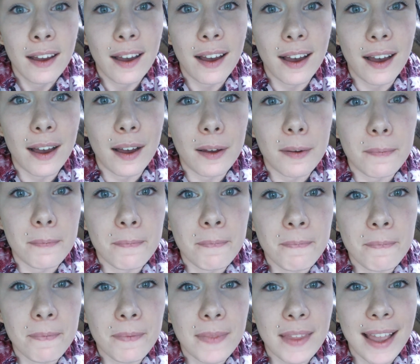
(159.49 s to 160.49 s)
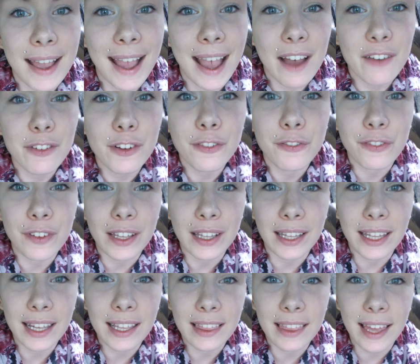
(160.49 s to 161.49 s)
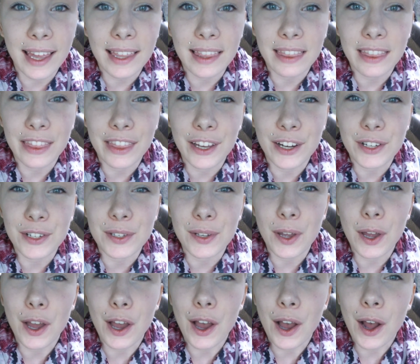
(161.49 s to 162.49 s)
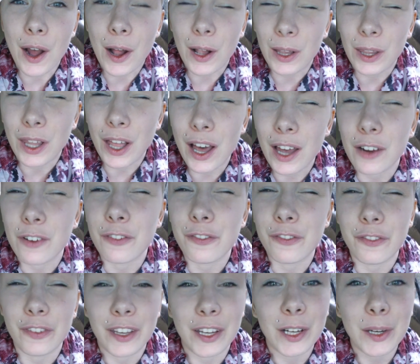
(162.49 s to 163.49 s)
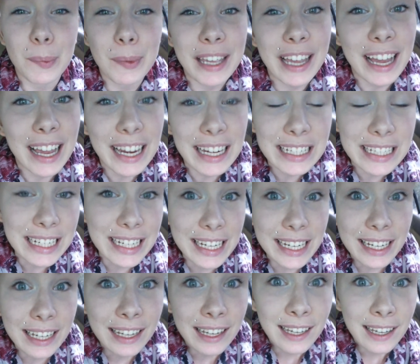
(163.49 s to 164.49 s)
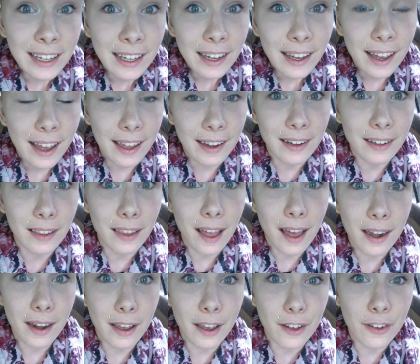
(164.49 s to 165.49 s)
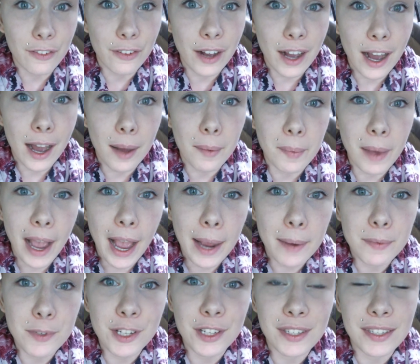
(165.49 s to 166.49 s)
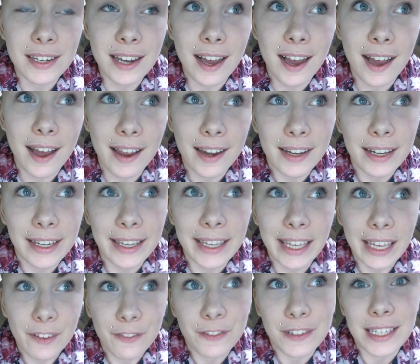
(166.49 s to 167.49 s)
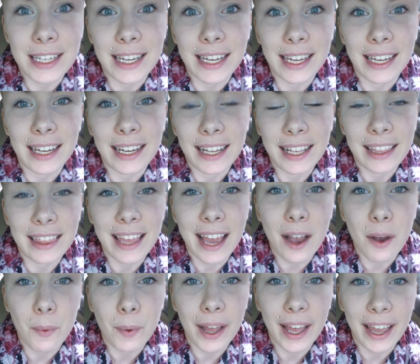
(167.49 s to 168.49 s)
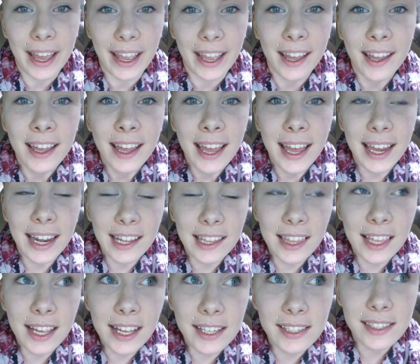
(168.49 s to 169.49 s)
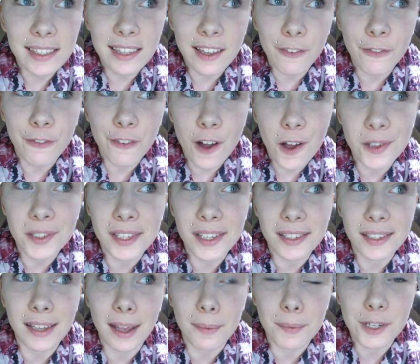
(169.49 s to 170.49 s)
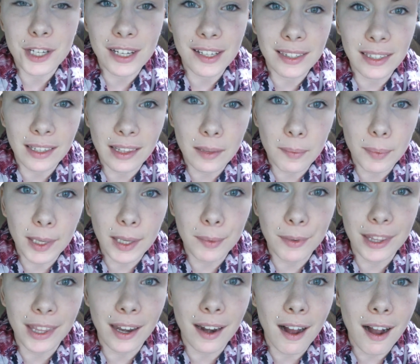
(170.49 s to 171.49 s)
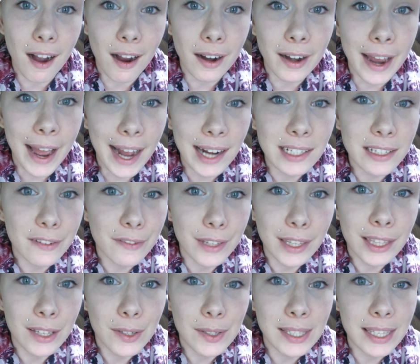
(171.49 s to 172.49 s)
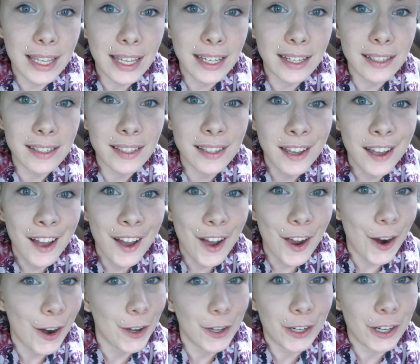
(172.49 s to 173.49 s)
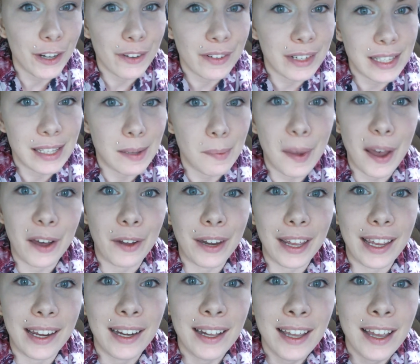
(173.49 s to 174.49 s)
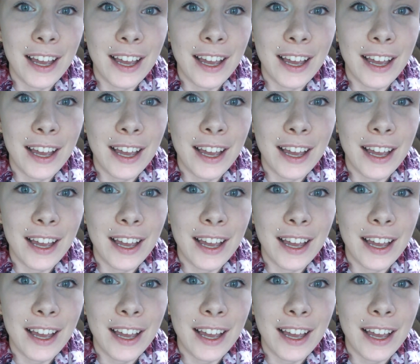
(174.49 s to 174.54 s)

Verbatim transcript: Um, I have a feeling that there's a lot of fear behind it and a lot of um, I'm just not gifted in that way. And I think it's the false assumption that the people that are active in those things aren't nervous about it.